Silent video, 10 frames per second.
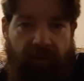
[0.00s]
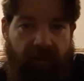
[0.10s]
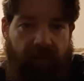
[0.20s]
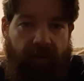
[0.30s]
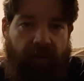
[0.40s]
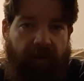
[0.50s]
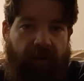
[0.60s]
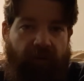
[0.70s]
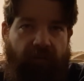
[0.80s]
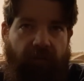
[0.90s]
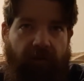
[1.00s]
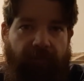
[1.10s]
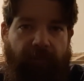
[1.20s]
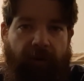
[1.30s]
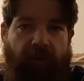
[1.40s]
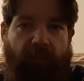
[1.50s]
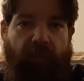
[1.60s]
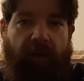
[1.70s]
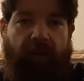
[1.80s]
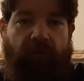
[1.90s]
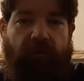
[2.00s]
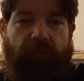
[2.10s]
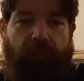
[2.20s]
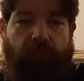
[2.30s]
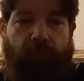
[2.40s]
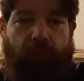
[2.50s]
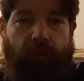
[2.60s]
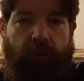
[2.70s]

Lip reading: then they actually find a way to